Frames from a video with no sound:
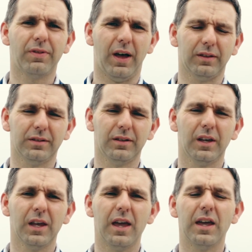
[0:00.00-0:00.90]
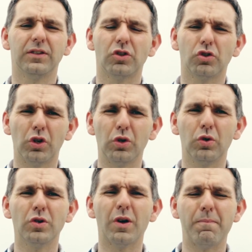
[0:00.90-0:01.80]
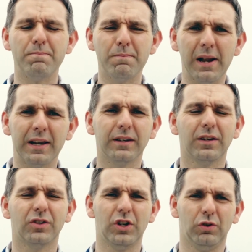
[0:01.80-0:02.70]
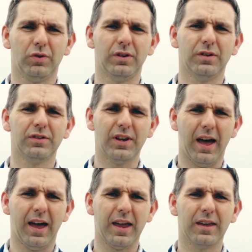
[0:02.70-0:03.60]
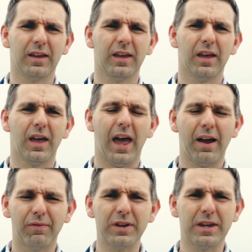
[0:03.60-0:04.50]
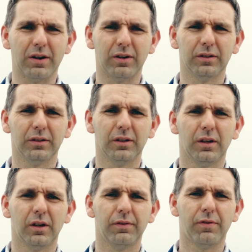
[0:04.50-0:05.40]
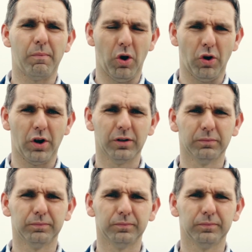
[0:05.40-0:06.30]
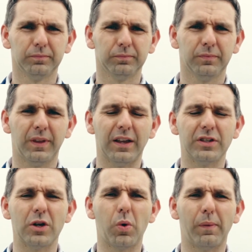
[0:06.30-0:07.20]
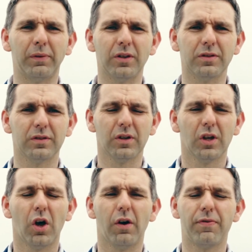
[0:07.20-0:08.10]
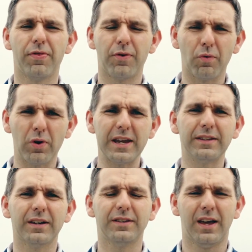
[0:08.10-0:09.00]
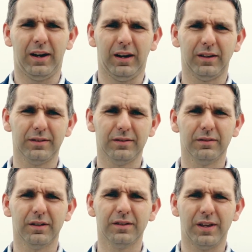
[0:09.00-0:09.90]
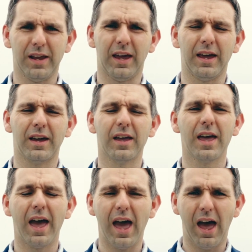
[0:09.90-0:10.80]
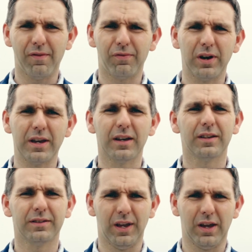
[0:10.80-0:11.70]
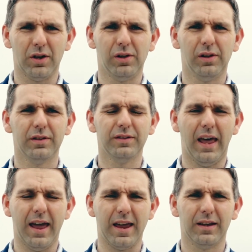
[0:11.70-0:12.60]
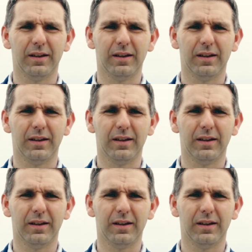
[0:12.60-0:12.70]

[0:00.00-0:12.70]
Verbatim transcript: of that is that 2 million children die every year from hunger. That's the equivalent of three Titanics sinking every single day.